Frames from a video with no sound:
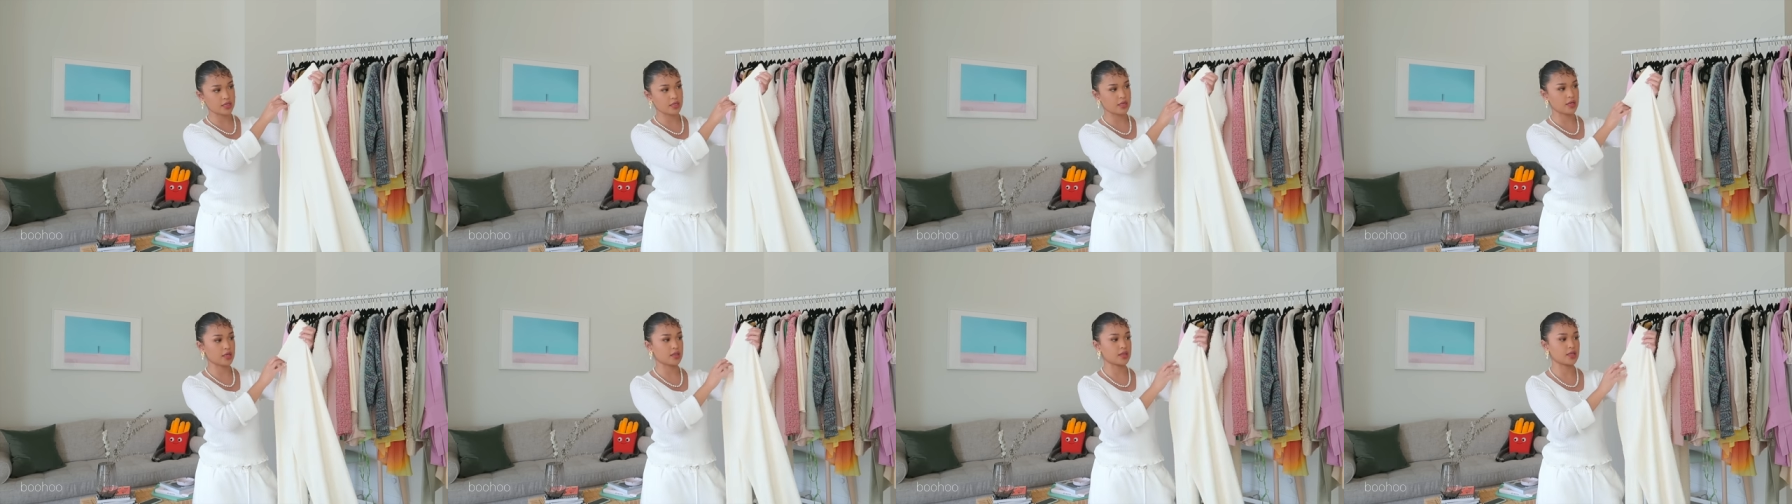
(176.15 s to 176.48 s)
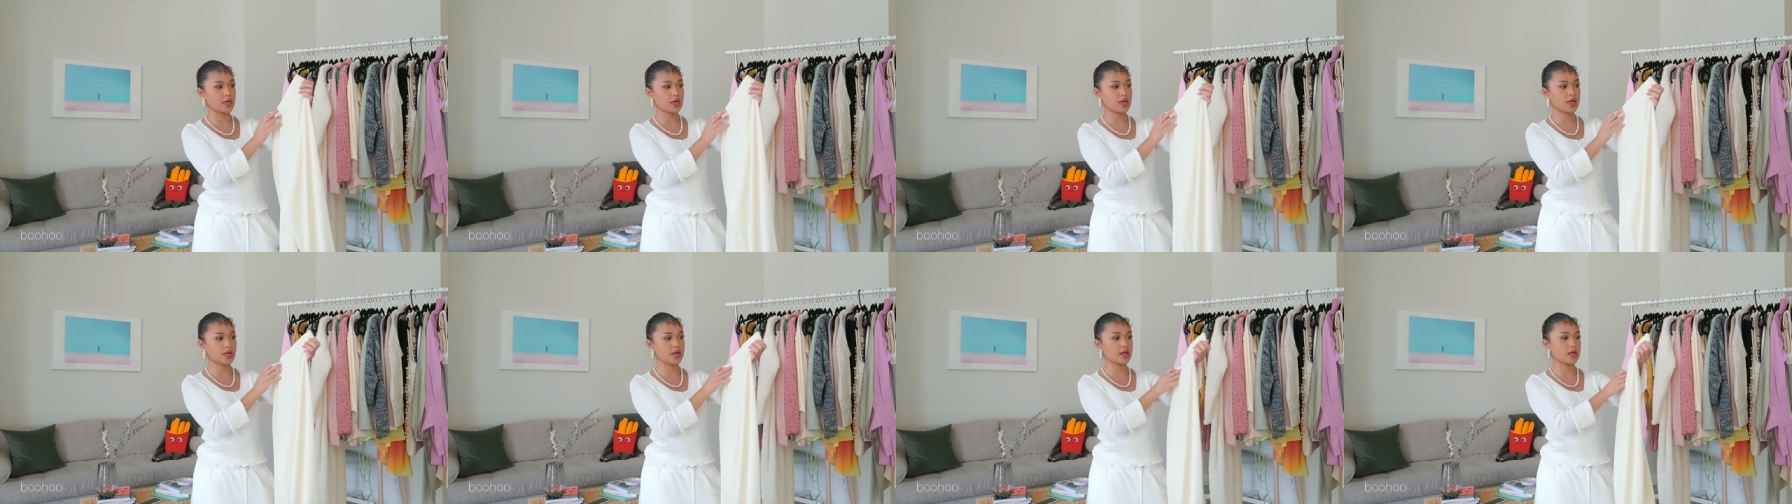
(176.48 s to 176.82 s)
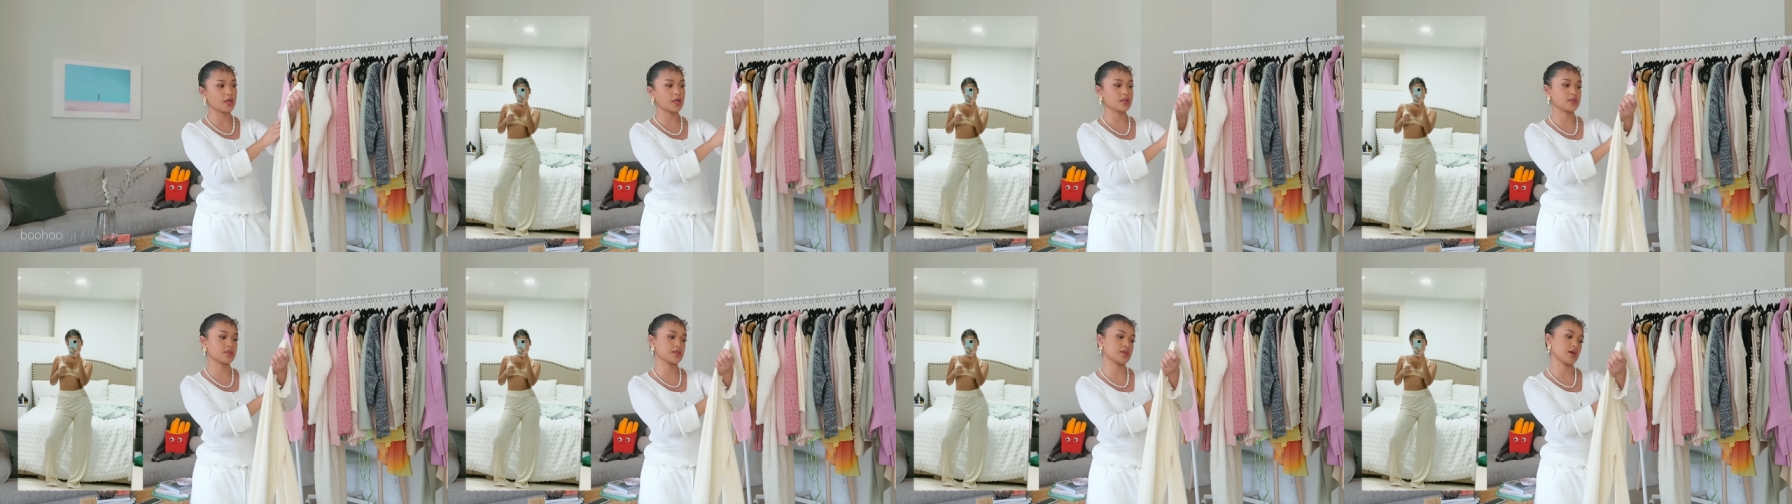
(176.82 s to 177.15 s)
and I
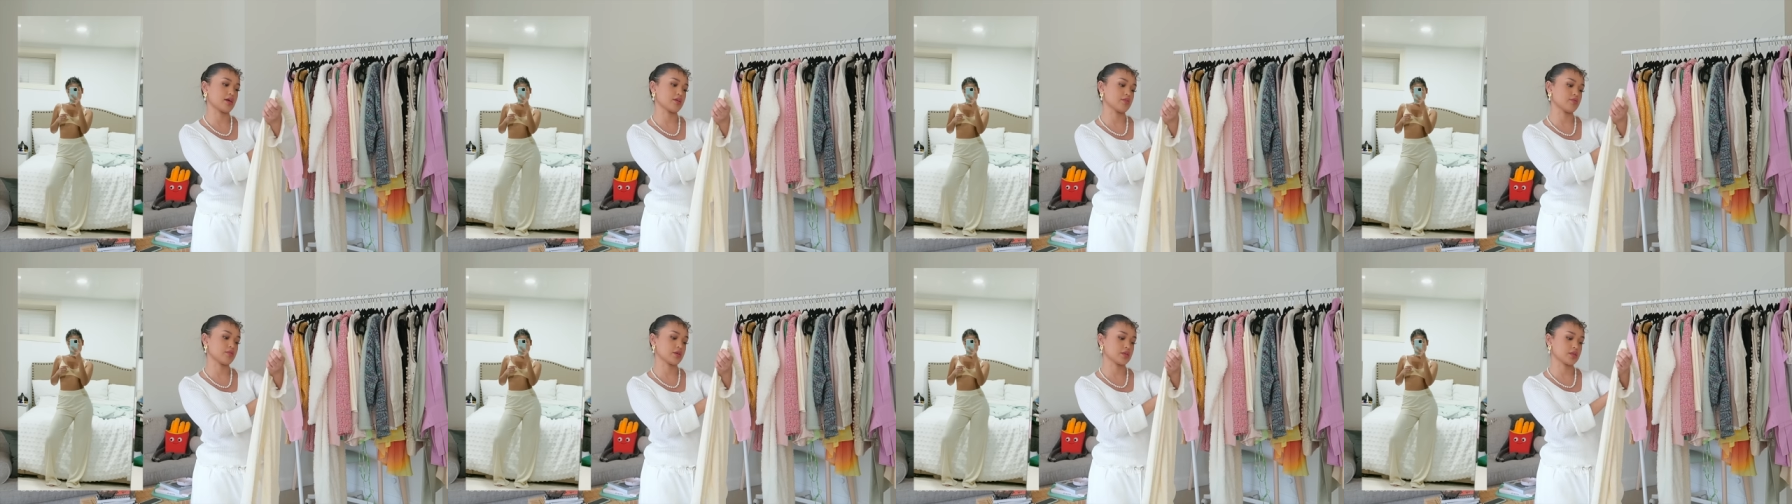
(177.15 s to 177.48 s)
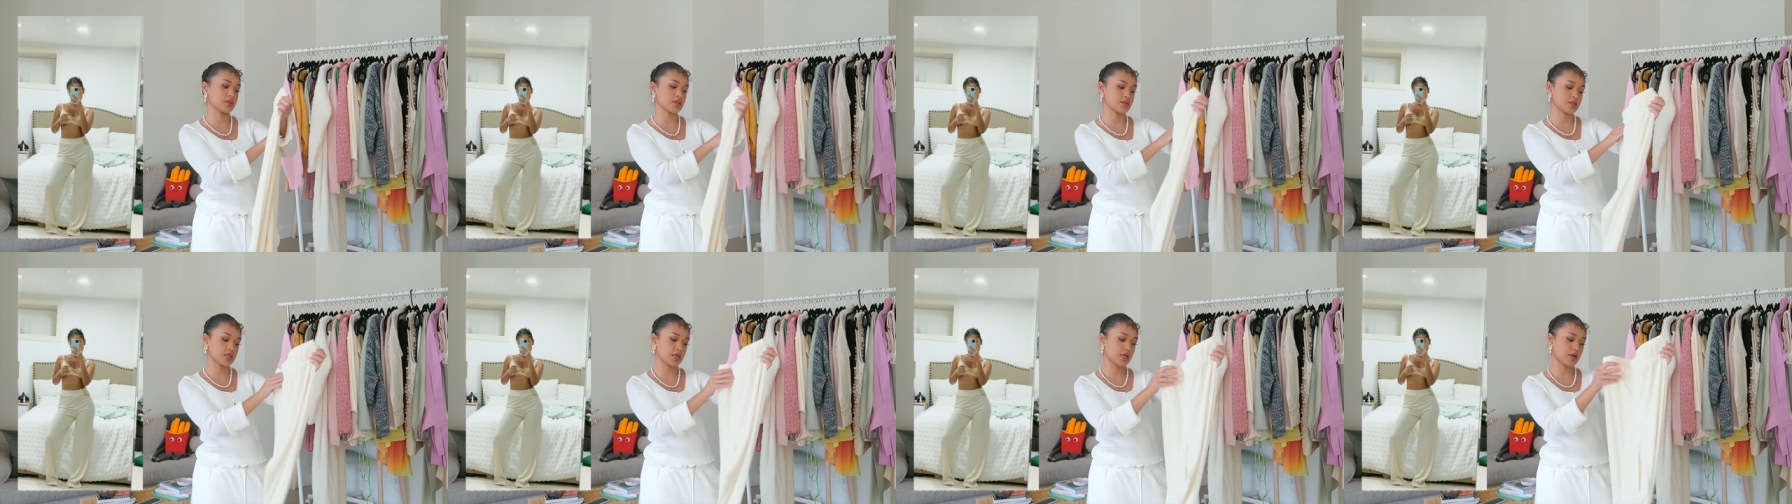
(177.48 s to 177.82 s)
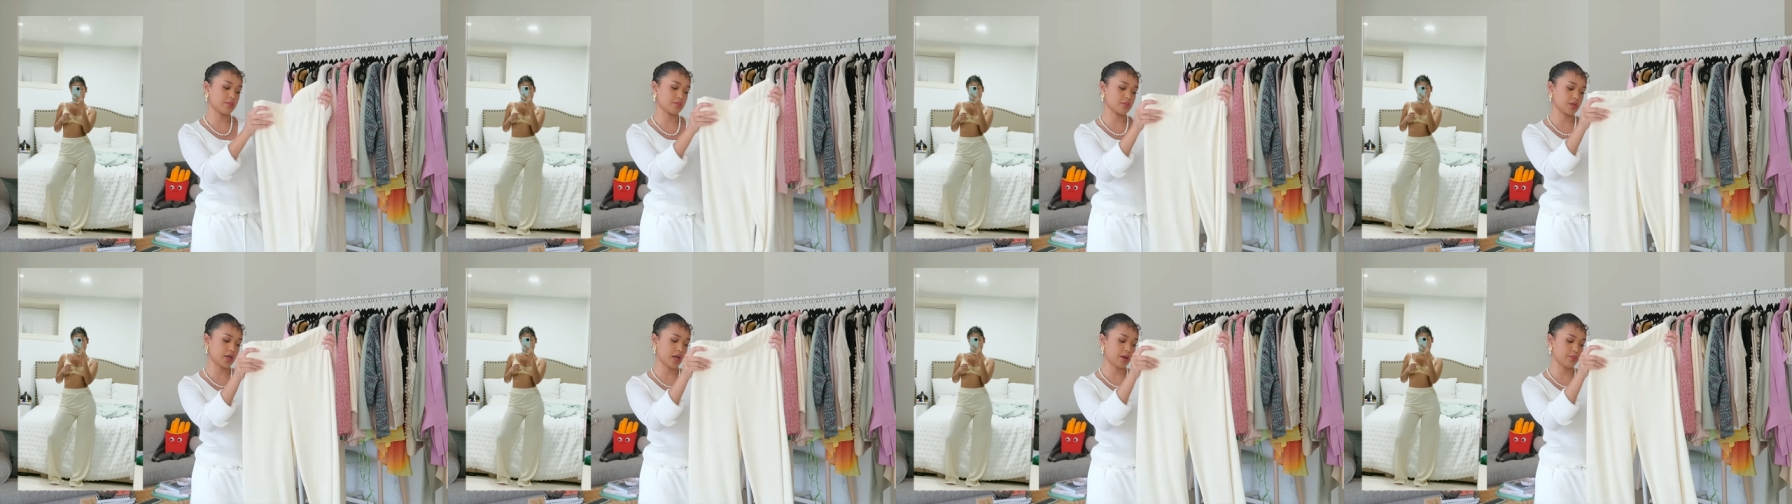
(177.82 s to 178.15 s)
think it's kind of like the
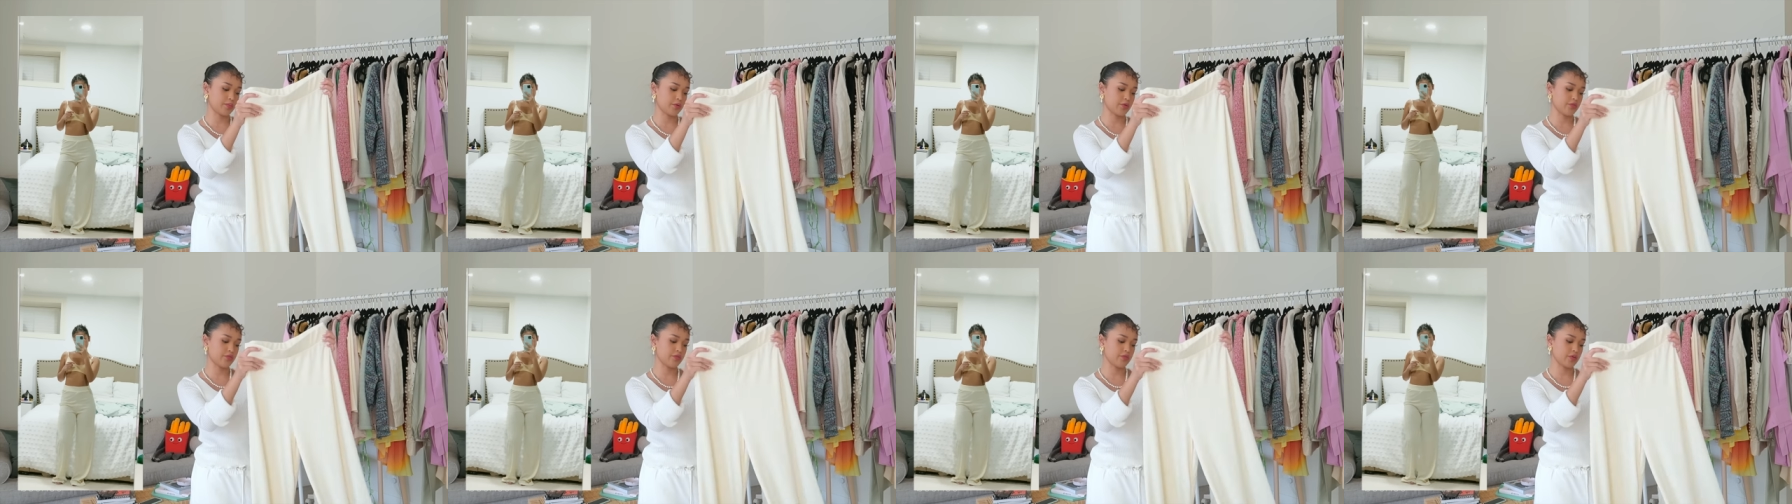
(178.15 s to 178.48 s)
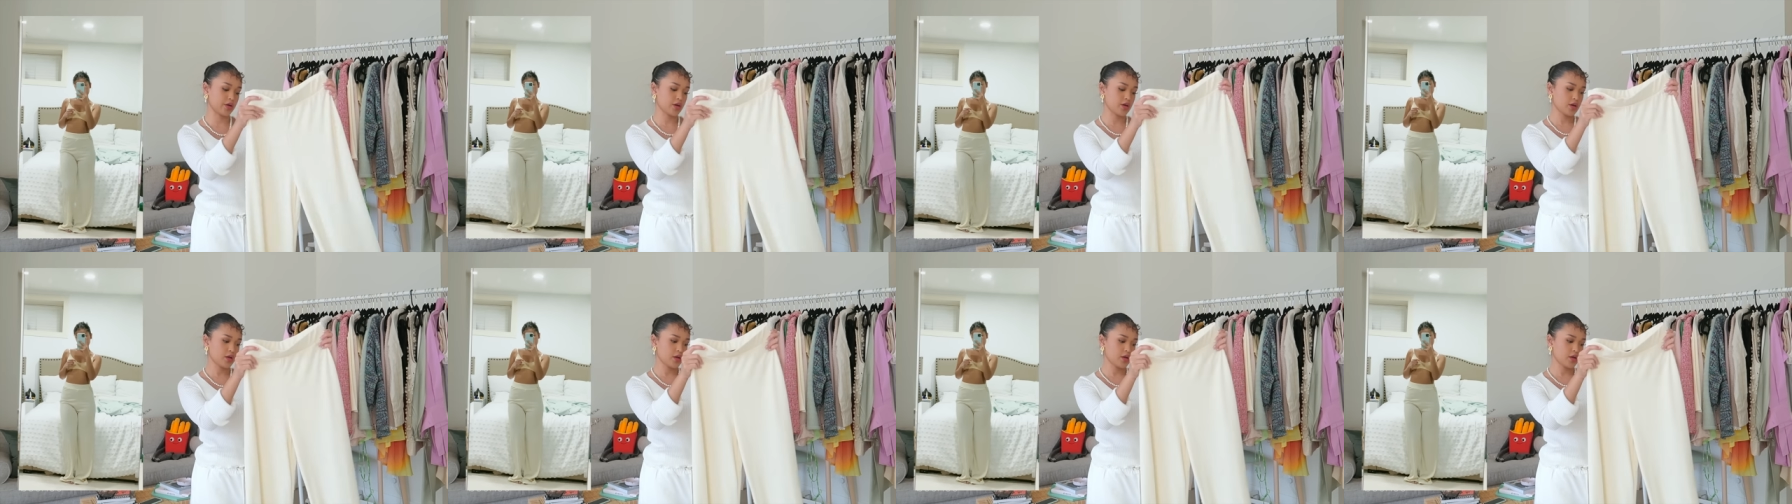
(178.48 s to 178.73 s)
same type of